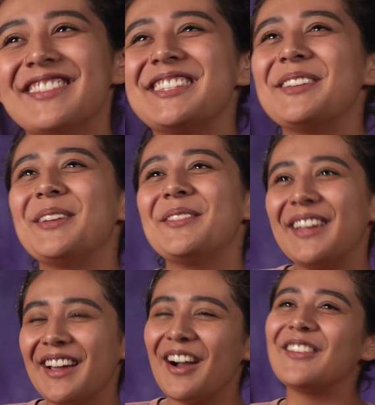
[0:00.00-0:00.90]

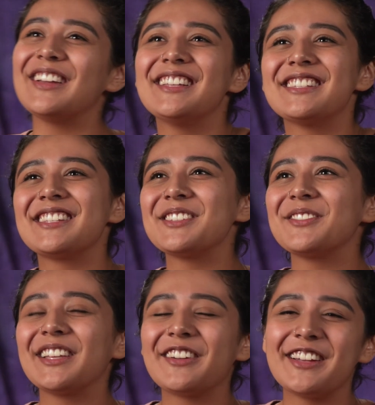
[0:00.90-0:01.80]
CPV always does a
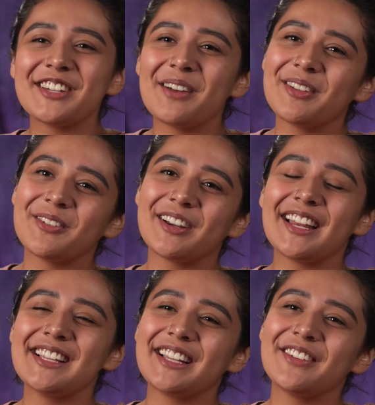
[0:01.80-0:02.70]
really great job with
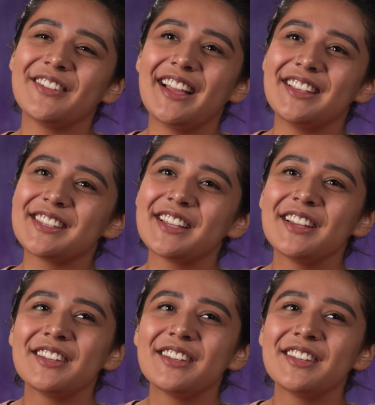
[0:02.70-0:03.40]
organizing events,